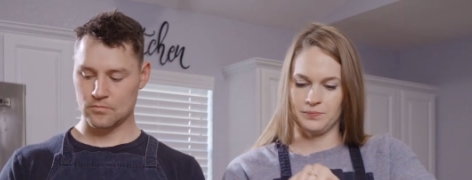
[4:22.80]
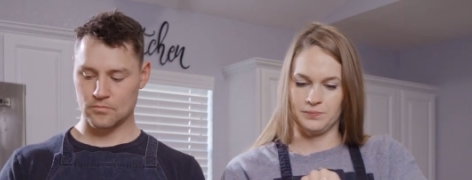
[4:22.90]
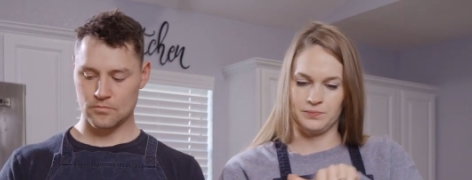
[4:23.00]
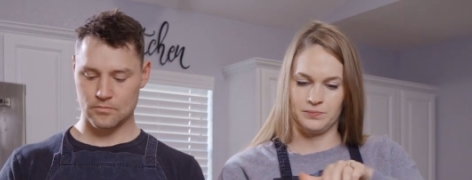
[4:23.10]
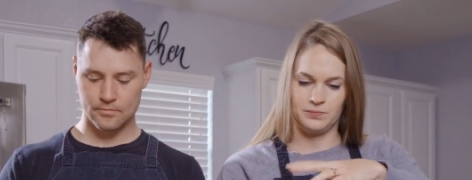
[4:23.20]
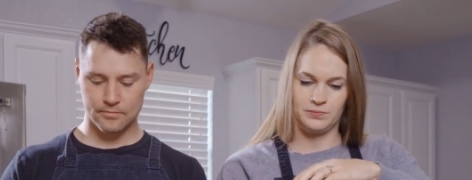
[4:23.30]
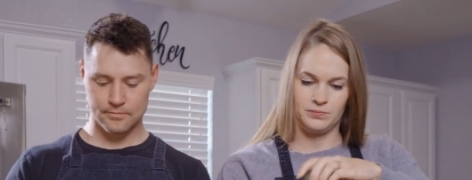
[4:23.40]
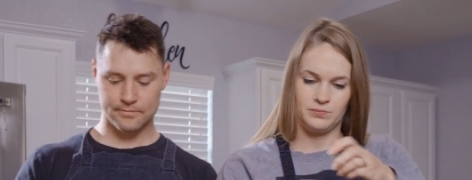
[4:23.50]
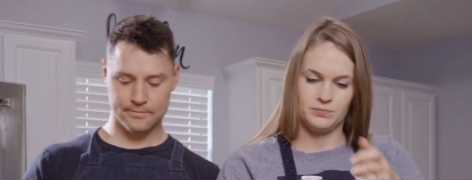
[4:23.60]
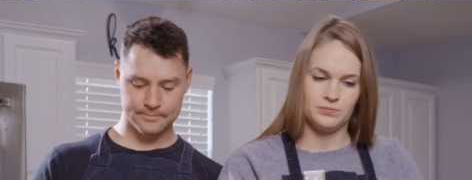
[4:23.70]

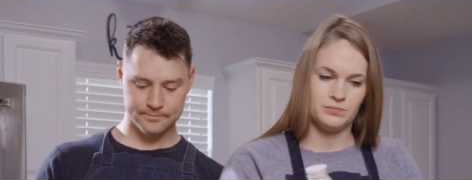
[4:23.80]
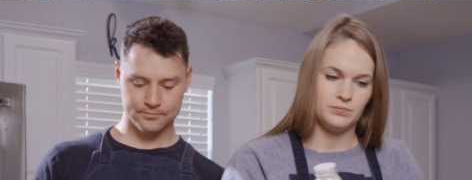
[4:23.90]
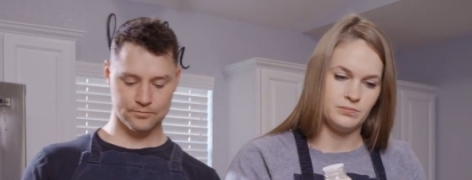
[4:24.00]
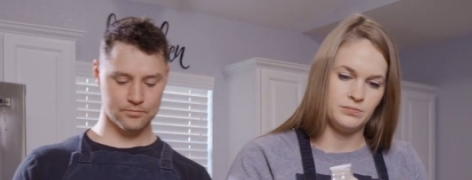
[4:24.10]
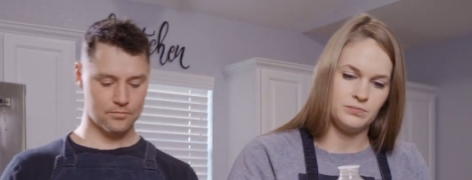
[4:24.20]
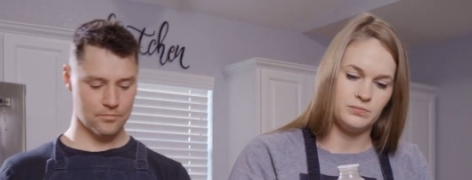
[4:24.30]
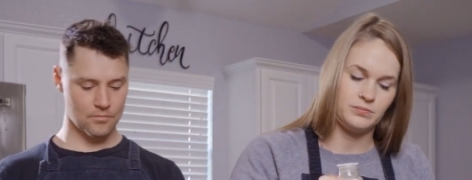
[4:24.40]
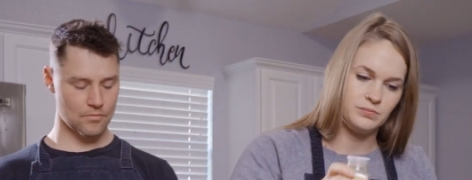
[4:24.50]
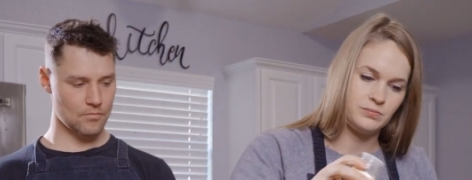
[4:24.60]
No one is speaking in this clip.